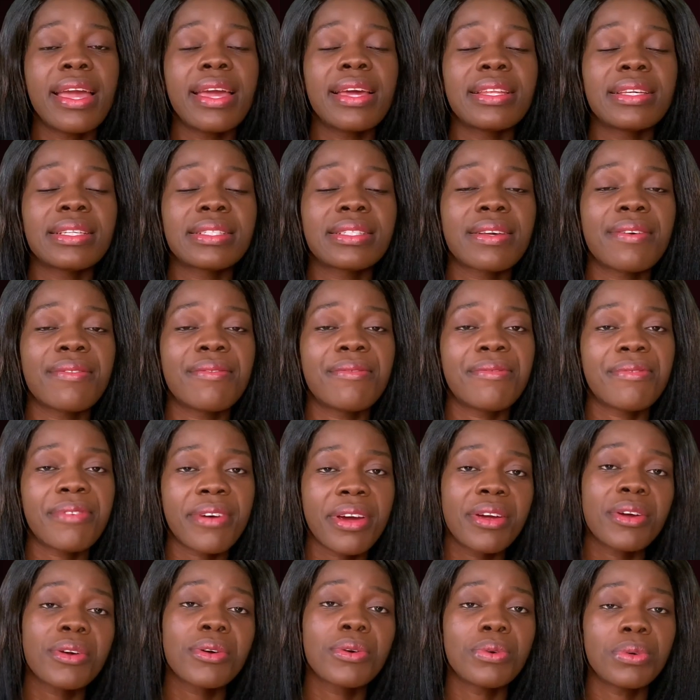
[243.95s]
It is a
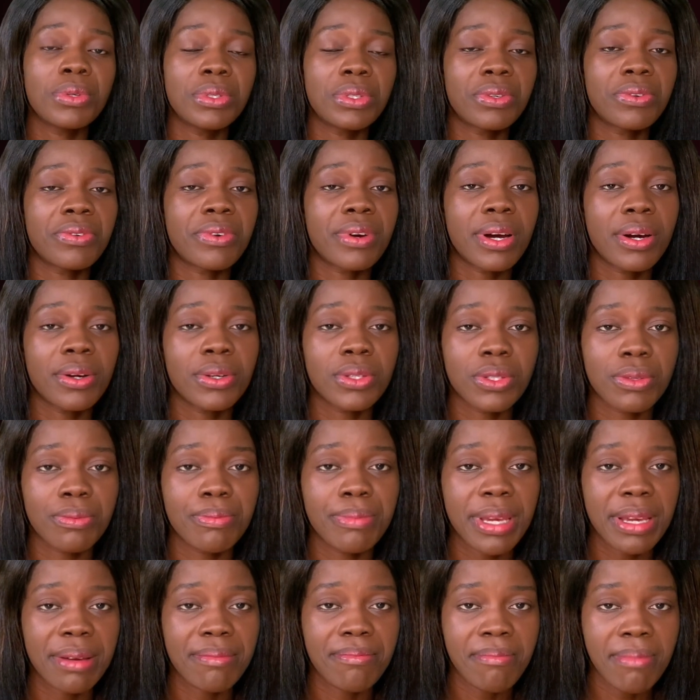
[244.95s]
very good ground to
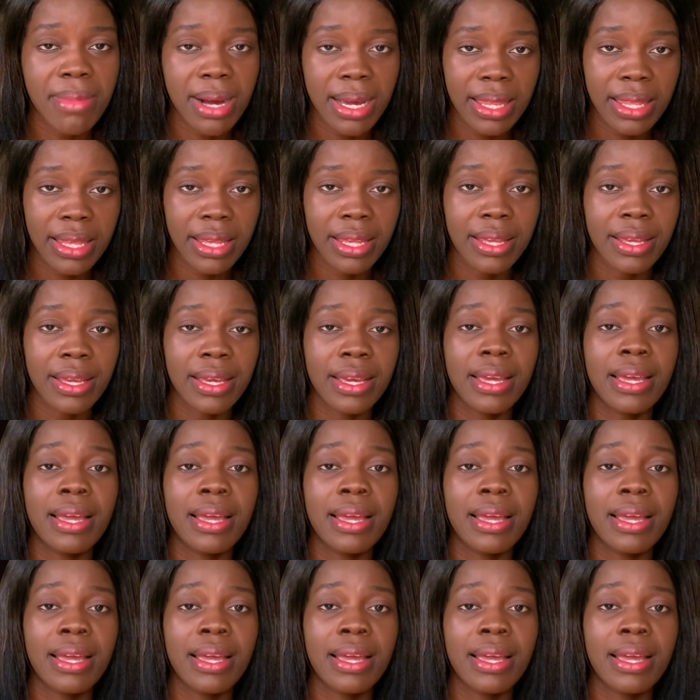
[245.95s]
make money.